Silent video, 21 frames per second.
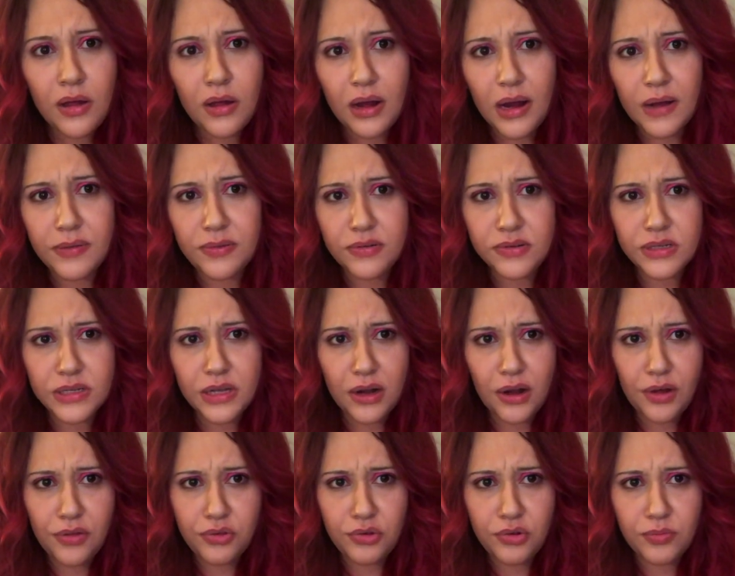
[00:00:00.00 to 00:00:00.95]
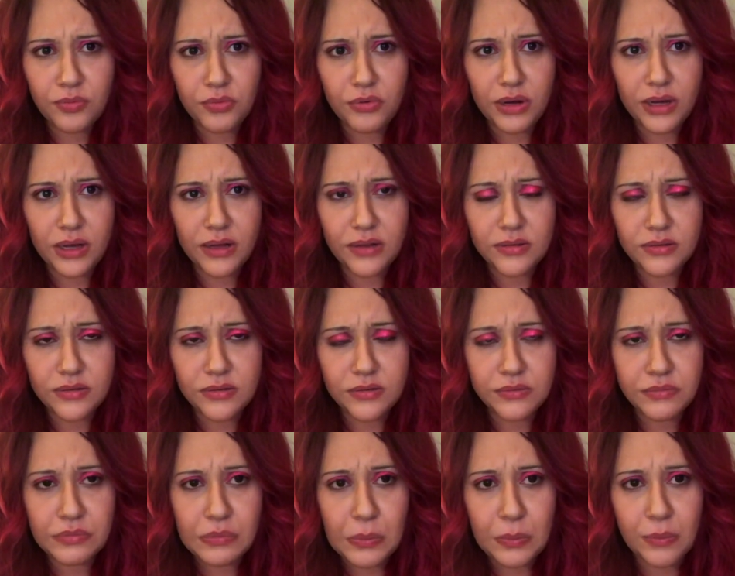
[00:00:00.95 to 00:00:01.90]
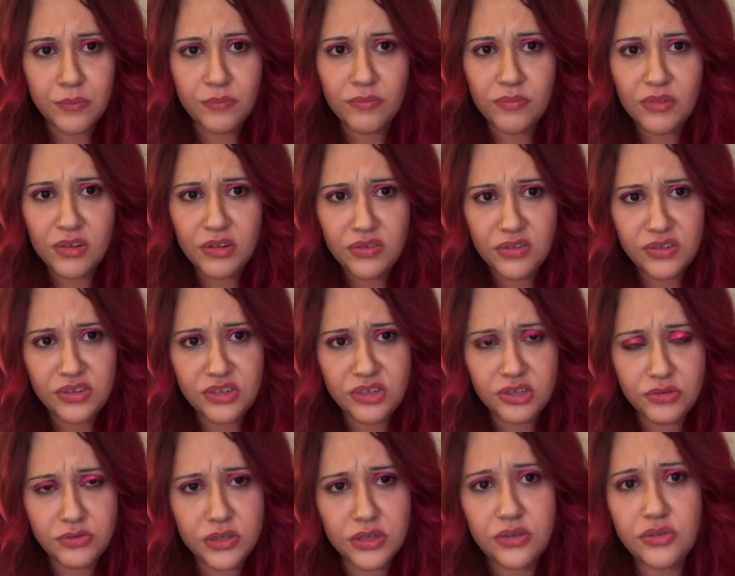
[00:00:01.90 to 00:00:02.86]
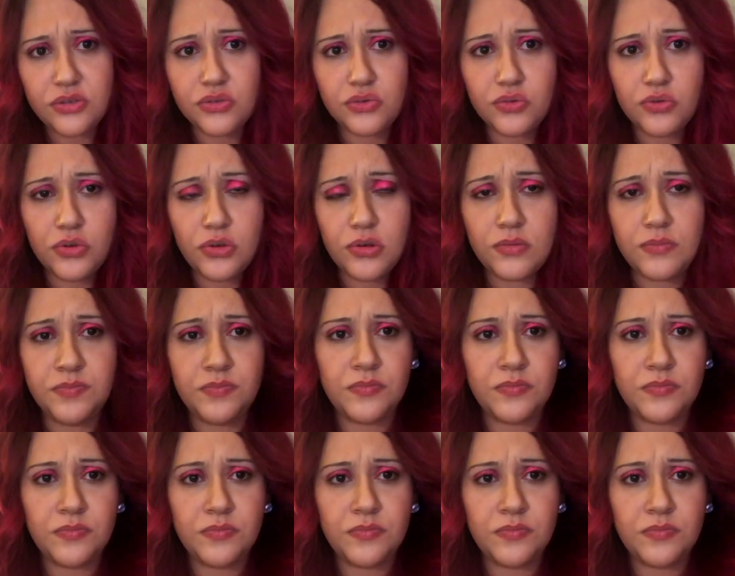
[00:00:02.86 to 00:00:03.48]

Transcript: and there's that other brand, the Cereal School,